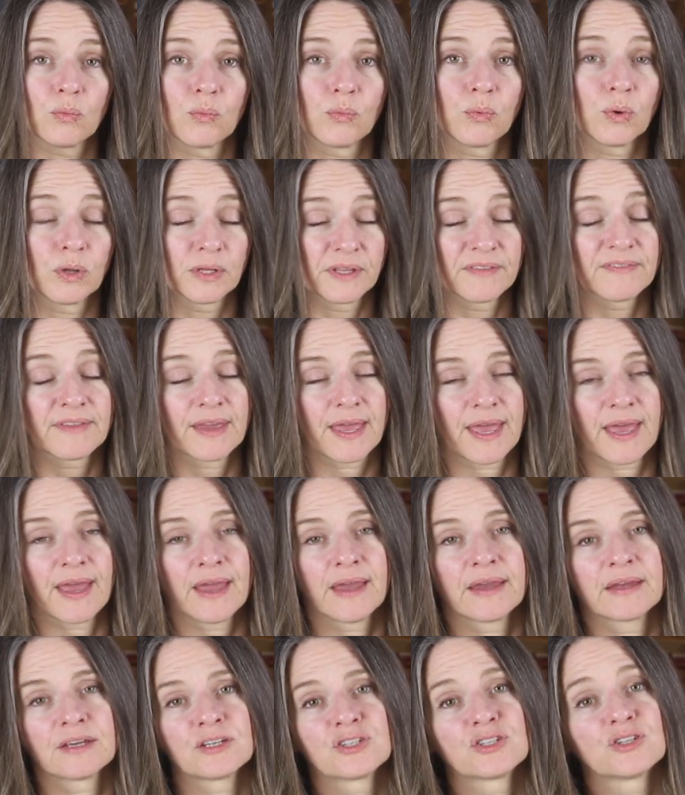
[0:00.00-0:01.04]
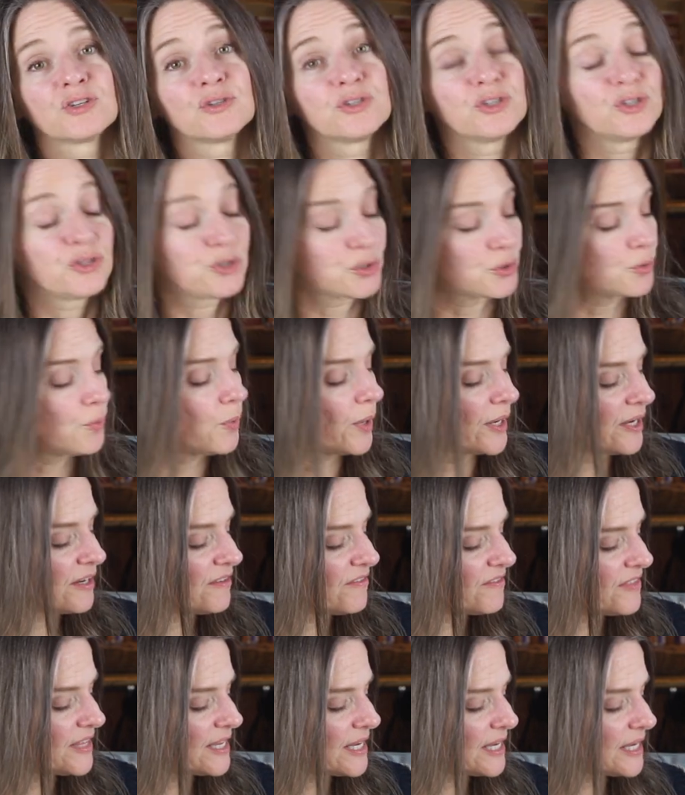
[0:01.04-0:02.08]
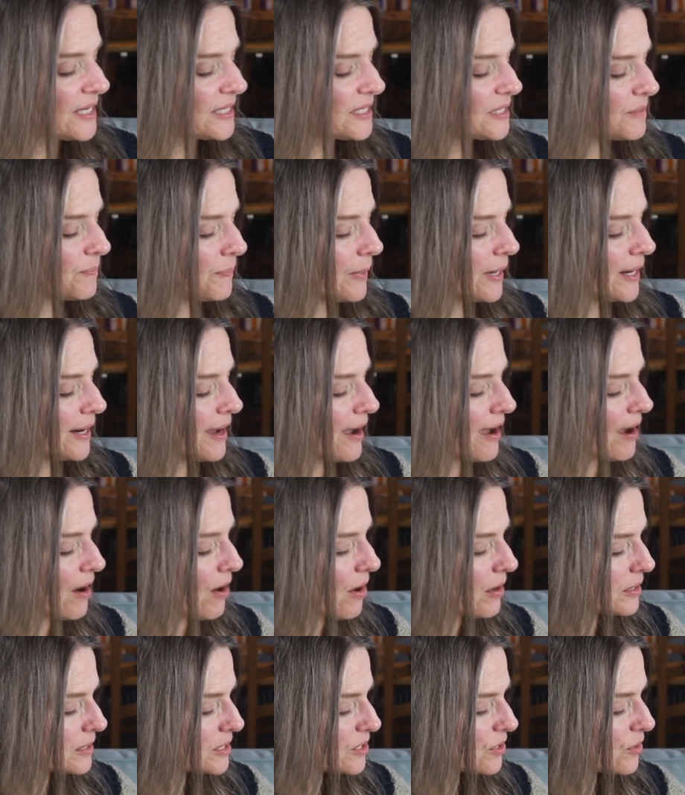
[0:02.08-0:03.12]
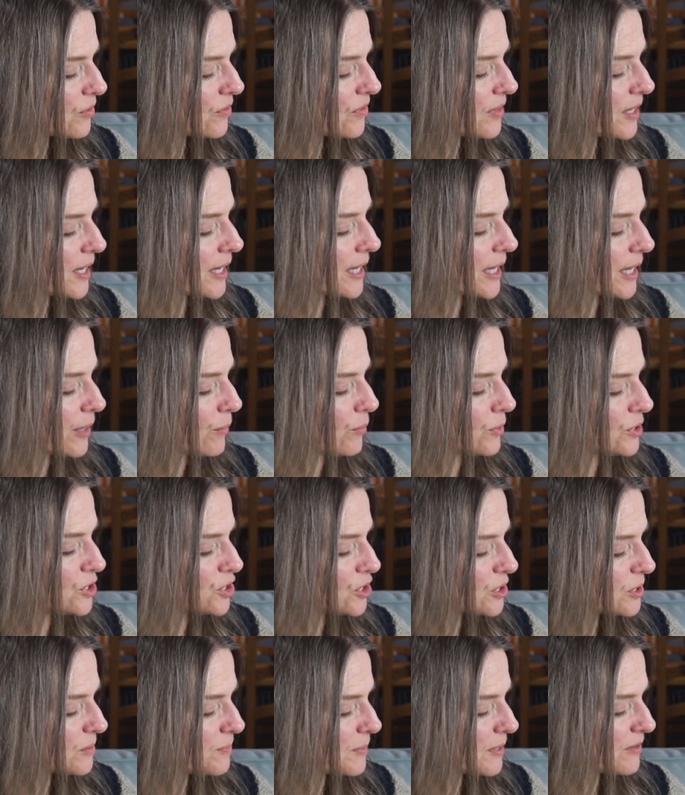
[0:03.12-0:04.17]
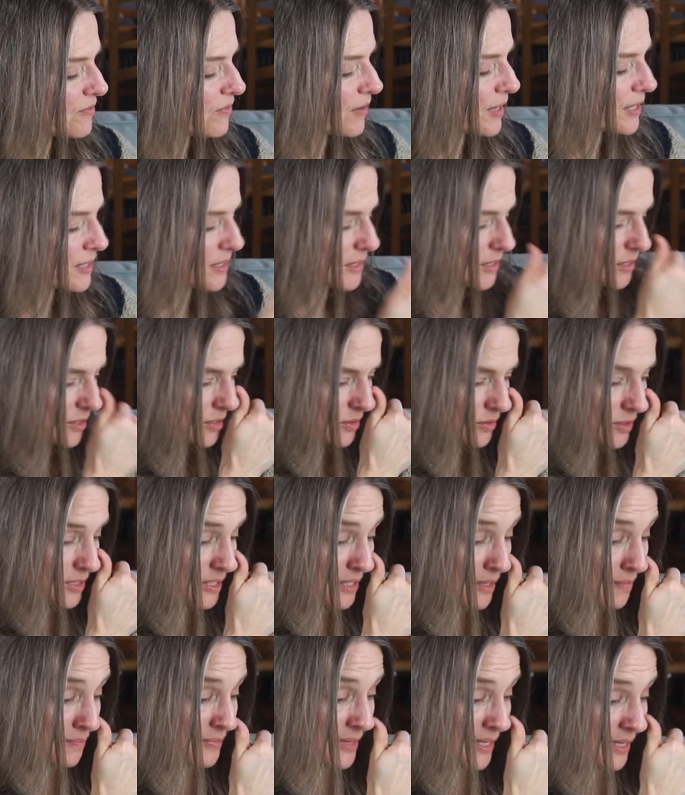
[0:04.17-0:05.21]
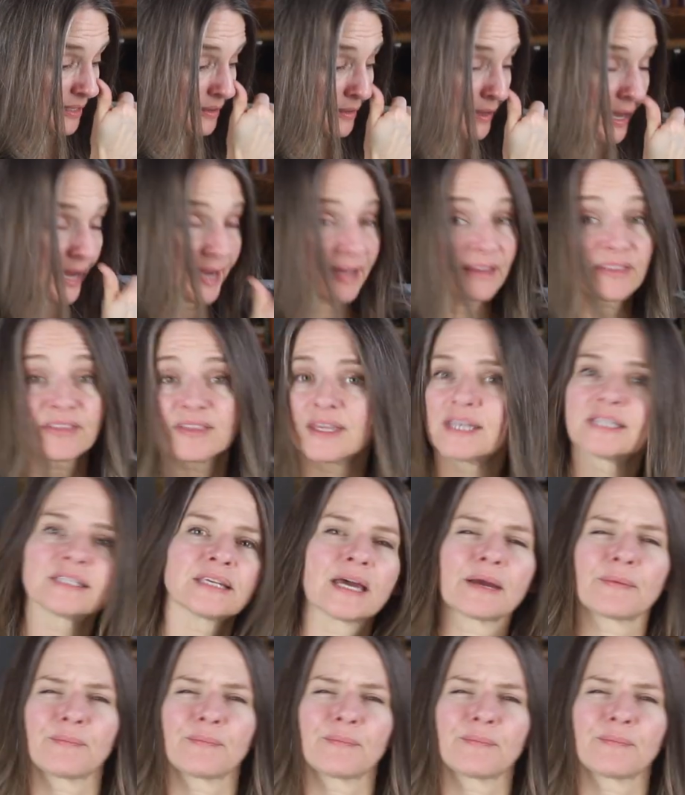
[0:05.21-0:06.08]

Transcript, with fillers: Wool and the Gang to do one of these, but I also think it would just be fun to do something like this.